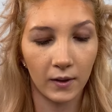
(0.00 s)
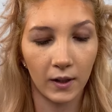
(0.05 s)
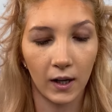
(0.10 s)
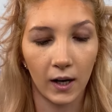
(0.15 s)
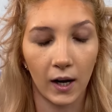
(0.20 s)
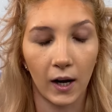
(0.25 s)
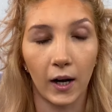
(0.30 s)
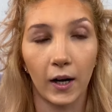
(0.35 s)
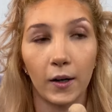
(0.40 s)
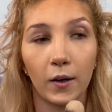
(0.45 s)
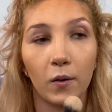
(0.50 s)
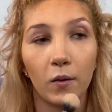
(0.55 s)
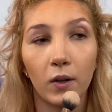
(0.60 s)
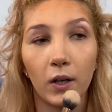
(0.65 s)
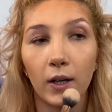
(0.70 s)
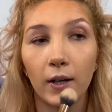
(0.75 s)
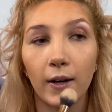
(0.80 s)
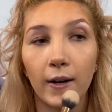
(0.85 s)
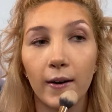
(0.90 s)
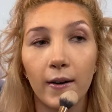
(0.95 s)
I don't need
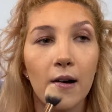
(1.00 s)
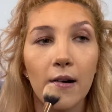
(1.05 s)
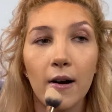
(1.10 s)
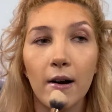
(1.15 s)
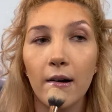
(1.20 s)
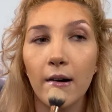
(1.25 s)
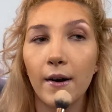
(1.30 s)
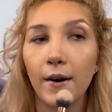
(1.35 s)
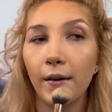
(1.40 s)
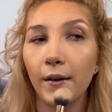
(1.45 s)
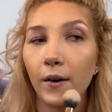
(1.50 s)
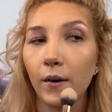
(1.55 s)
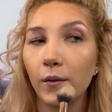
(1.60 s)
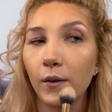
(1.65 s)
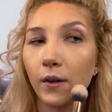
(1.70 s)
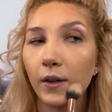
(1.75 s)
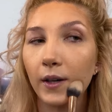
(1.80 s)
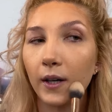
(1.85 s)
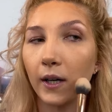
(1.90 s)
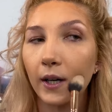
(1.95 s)
it. I don't
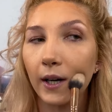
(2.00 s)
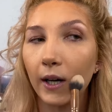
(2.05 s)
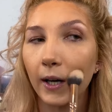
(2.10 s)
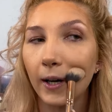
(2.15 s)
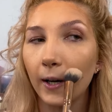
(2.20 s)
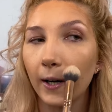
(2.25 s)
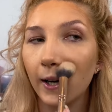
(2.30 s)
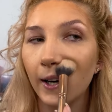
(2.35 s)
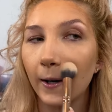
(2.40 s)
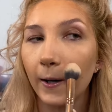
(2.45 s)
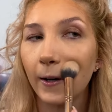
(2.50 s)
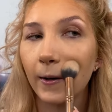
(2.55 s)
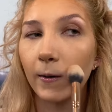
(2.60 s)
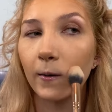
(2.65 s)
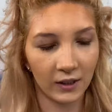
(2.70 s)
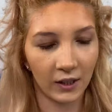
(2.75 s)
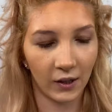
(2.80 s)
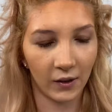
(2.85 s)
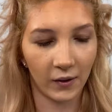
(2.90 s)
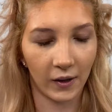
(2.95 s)
need it.
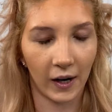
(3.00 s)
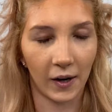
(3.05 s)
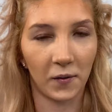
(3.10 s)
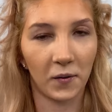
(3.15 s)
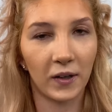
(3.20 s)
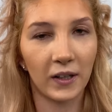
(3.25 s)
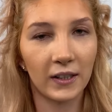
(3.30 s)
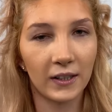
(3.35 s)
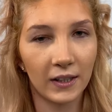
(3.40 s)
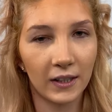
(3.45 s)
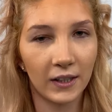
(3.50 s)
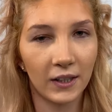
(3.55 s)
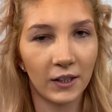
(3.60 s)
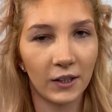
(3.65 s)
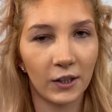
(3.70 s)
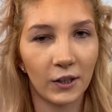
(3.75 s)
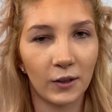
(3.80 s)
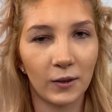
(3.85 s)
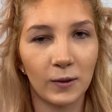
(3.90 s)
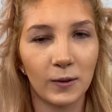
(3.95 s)
So I was gonna
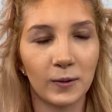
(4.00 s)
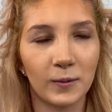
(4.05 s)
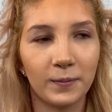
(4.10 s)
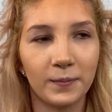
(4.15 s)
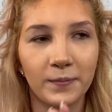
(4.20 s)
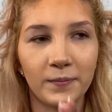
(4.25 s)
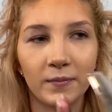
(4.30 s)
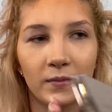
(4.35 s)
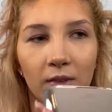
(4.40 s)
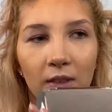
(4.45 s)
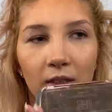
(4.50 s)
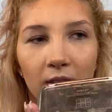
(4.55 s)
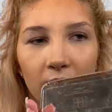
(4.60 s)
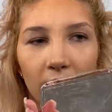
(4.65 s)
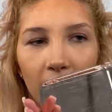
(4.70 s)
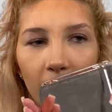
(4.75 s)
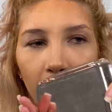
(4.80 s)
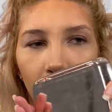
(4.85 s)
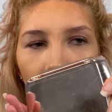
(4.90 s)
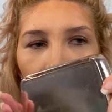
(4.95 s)
do
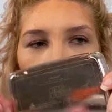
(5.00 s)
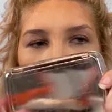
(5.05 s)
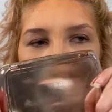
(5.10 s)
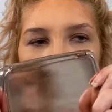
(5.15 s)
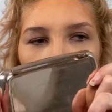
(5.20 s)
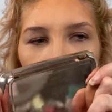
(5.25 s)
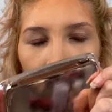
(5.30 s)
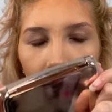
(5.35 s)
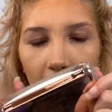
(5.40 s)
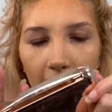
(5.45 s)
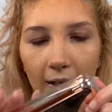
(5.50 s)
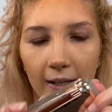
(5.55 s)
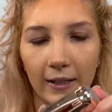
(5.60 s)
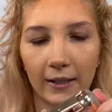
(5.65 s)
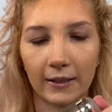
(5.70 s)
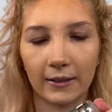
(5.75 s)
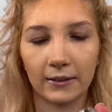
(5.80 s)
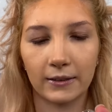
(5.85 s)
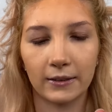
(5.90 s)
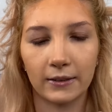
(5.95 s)
some Hourglass
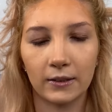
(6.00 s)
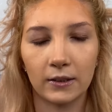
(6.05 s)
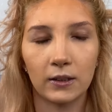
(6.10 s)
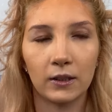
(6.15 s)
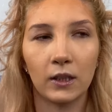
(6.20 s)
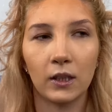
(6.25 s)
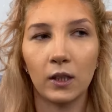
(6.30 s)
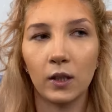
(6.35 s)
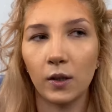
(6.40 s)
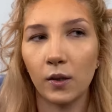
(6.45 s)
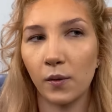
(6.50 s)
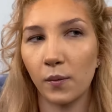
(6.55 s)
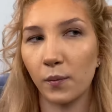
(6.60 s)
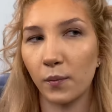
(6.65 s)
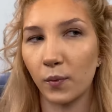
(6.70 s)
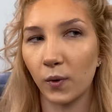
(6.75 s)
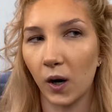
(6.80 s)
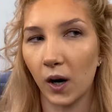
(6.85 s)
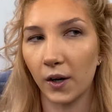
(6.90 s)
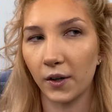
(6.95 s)

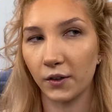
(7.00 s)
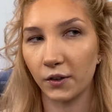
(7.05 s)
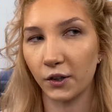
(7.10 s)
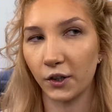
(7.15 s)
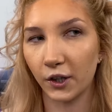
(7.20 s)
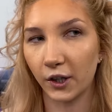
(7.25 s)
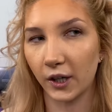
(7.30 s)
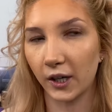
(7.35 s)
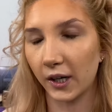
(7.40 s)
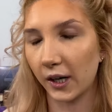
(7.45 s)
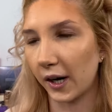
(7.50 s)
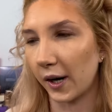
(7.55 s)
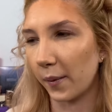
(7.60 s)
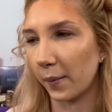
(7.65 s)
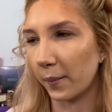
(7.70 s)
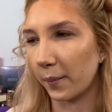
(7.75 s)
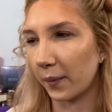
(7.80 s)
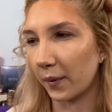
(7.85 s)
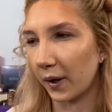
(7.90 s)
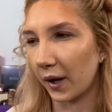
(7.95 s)
bronzer and
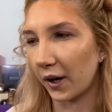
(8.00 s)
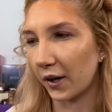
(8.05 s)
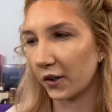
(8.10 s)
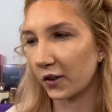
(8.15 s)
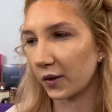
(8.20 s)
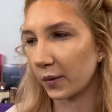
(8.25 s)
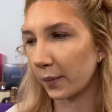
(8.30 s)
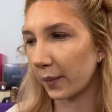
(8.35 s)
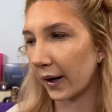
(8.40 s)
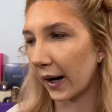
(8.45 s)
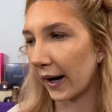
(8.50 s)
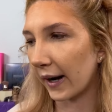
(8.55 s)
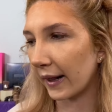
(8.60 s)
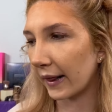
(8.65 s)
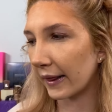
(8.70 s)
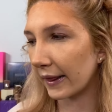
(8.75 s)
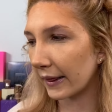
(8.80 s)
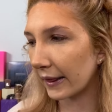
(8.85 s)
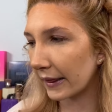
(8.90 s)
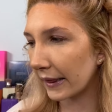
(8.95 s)
blush, but I
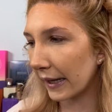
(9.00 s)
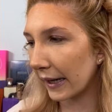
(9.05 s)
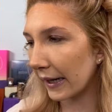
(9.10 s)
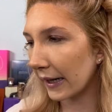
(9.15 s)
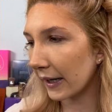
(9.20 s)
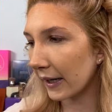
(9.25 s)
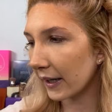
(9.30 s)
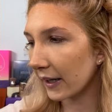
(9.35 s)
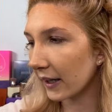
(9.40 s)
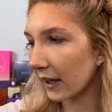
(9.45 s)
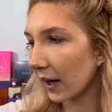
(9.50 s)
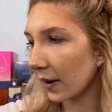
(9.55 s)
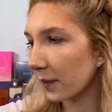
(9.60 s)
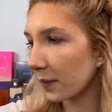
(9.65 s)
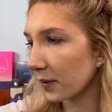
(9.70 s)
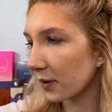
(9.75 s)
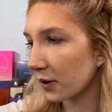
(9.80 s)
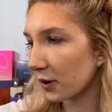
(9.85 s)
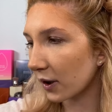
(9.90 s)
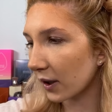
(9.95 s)
think I'm
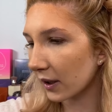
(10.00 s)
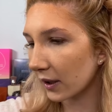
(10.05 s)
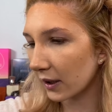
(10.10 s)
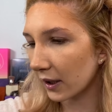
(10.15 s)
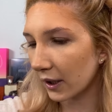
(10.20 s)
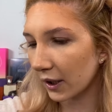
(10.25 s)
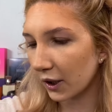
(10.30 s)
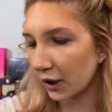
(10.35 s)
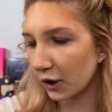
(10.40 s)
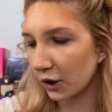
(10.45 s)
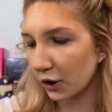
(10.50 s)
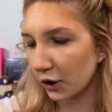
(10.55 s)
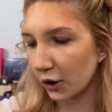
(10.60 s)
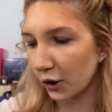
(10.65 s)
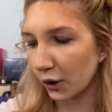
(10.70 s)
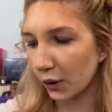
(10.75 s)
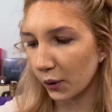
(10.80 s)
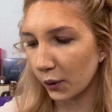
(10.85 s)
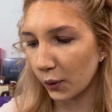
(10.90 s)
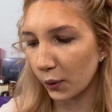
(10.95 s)
just gonna
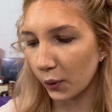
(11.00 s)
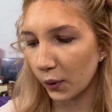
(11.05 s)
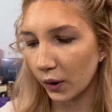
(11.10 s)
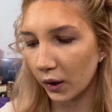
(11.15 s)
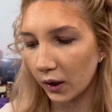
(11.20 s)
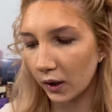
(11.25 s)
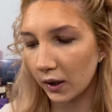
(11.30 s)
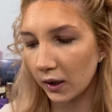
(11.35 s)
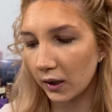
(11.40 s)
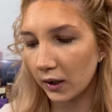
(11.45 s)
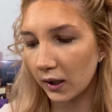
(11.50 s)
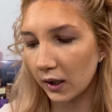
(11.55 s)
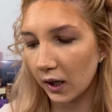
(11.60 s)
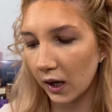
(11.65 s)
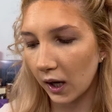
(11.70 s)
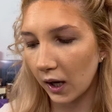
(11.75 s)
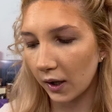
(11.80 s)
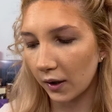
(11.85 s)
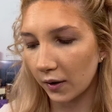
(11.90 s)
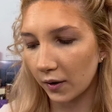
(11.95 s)
do
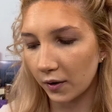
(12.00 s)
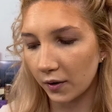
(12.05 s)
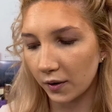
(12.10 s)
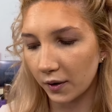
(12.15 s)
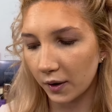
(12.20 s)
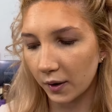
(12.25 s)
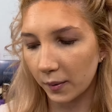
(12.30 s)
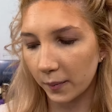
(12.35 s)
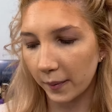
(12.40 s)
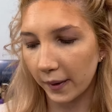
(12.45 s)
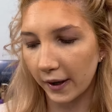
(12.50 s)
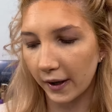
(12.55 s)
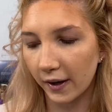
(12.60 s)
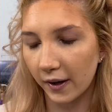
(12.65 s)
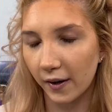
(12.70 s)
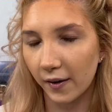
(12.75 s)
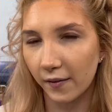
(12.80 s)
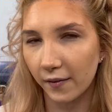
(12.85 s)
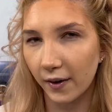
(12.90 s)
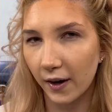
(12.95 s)
a little bit
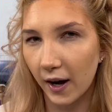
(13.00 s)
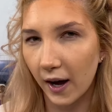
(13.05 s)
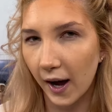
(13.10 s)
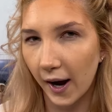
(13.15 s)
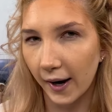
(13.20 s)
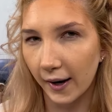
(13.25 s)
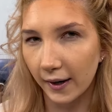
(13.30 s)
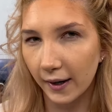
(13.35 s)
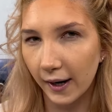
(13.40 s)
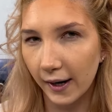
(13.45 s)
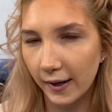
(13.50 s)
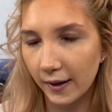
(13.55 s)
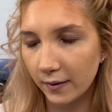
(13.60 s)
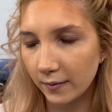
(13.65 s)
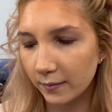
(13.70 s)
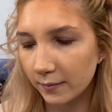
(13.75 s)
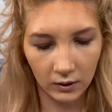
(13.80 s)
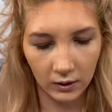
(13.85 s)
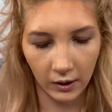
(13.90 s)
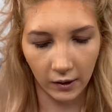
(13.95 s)
of highlight.
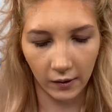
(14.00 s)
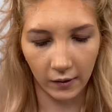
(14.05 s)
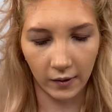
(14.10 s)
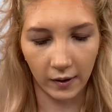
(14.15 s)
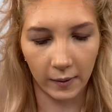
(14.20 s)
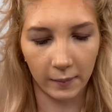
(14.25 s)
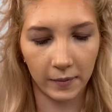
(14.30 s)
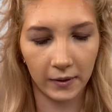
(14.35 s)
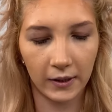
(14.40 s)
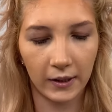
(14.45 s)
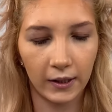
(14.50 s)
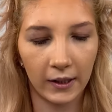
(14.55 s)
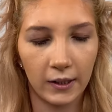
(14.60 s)
So I'm just gonna